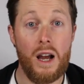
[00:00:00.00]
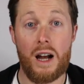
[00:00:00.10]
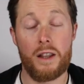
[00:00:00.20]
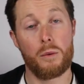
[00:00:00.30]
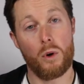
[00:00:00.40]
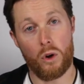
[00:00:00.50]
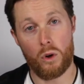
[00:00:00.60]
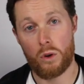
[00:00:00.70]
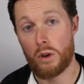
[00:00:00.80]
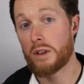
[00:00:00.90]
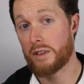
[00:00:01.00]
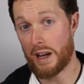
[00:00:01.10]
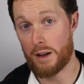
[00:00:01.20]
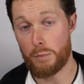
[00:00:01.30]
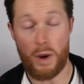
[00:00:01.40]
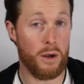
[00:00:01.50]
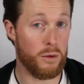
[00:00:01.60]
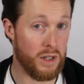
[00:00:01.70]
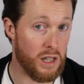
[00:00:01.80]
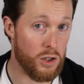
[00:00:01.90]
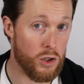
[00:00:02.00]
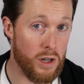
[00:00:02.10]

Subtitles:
and they were all £10 each.